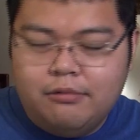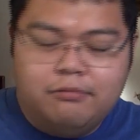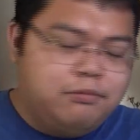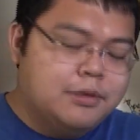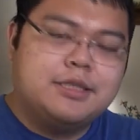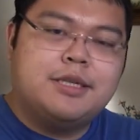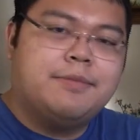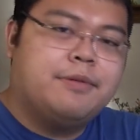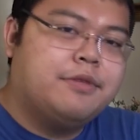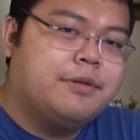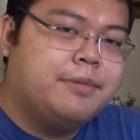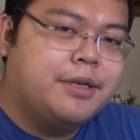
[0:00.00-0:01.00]
What's up
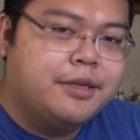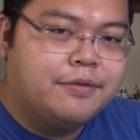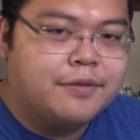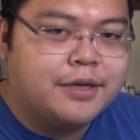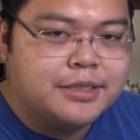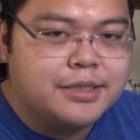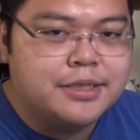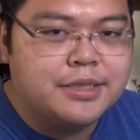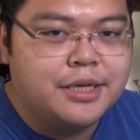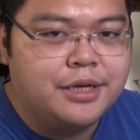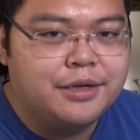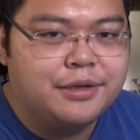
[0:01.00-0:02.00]
everybody, Francis
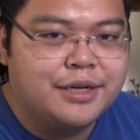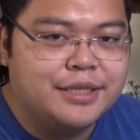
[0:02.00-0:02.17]
here,